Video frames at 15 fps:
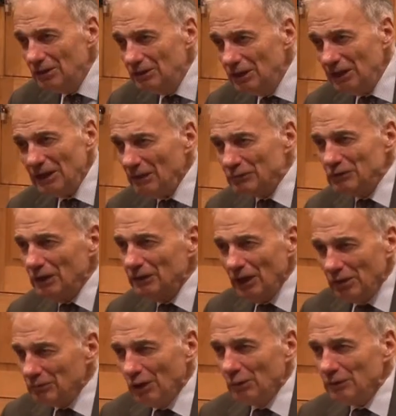They have, they
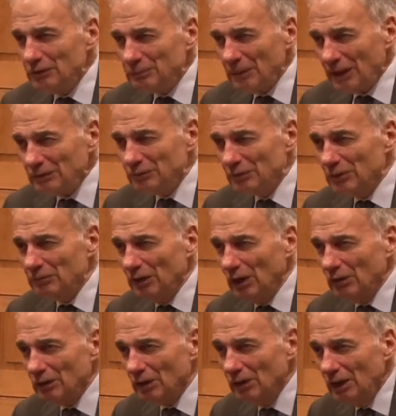have no respect for the
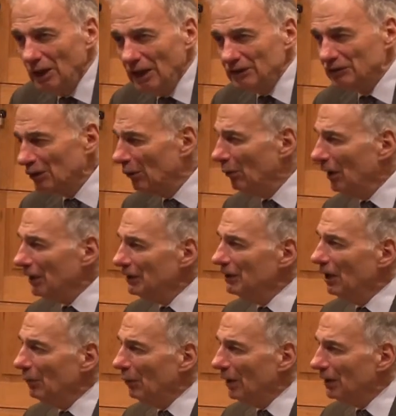voter. And so what did,
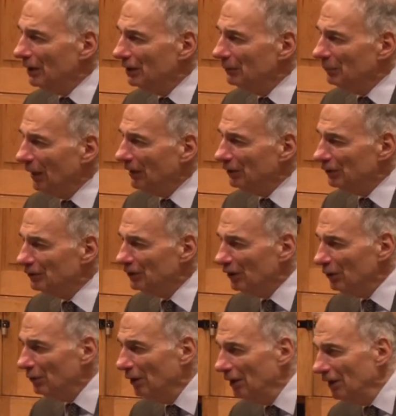what did Boehner
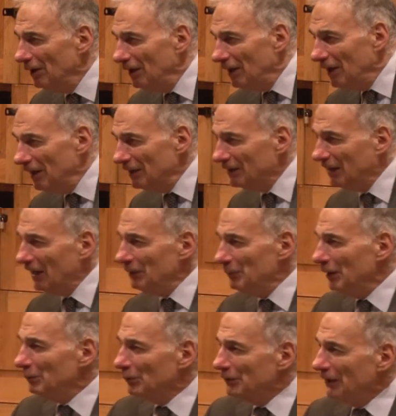do? He came
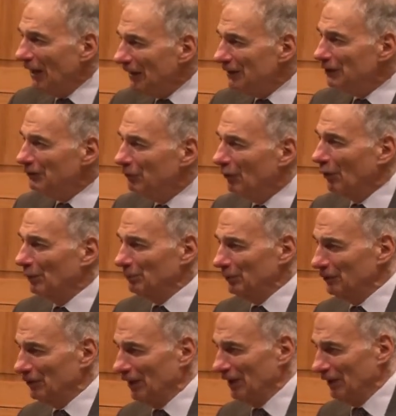in with
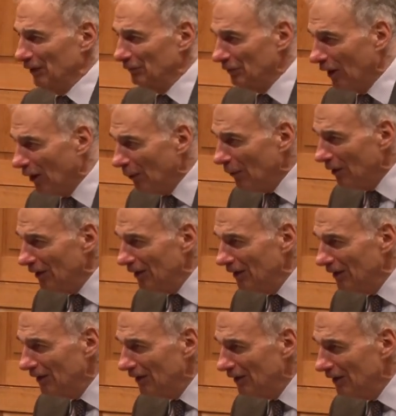94% of the vote,
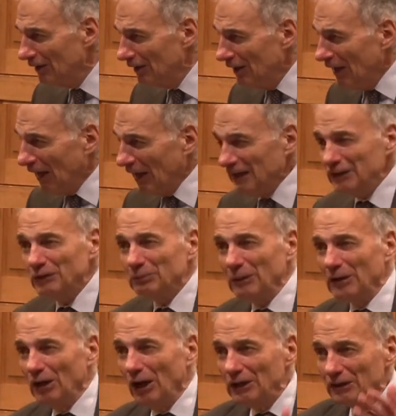and he
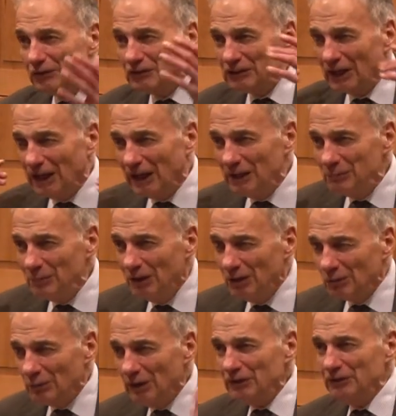spent all his time
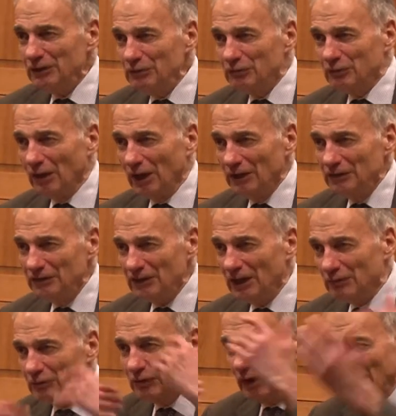raising funds
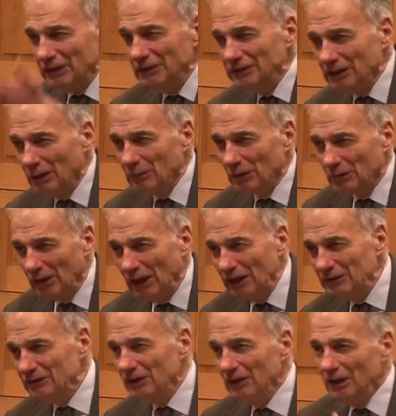and fighting
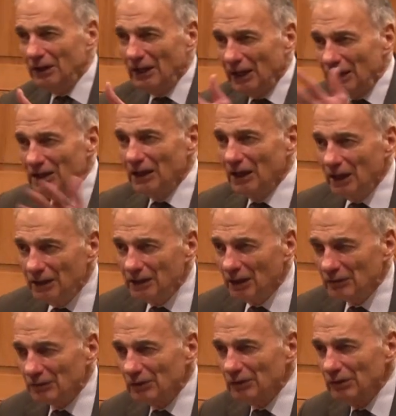Democrats in, in,
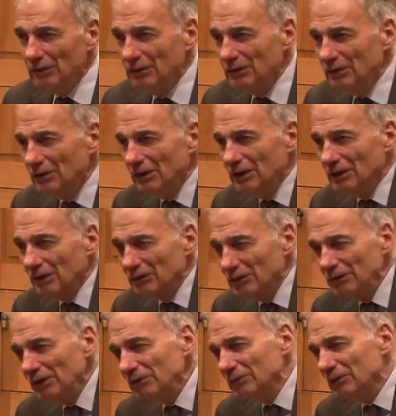other, in other
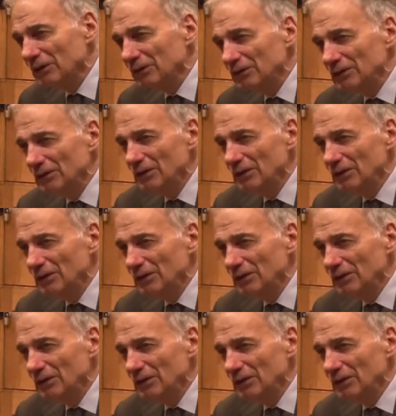districts.